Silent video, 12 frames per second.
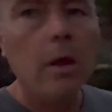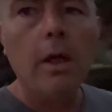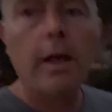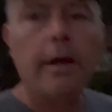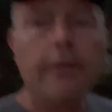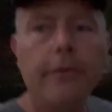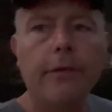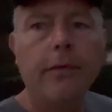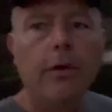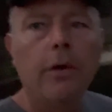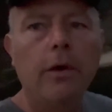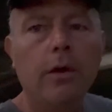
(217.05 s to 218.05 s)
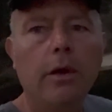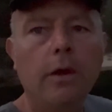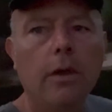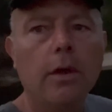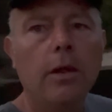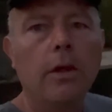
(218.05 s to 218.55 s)
of
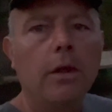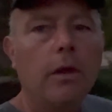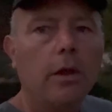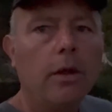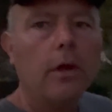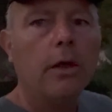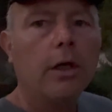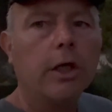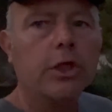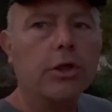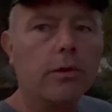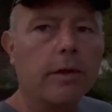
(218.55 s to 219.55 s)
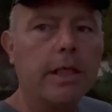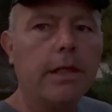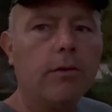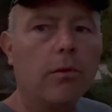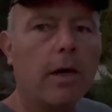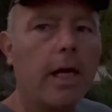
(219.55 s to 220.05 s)
a tree
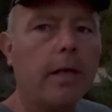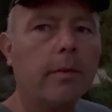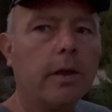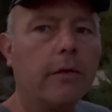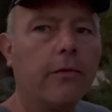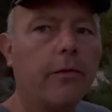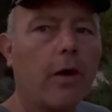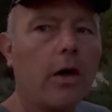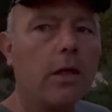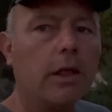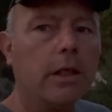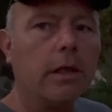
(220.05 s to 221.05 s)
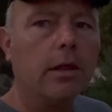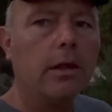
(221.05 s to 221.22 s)
randomly falling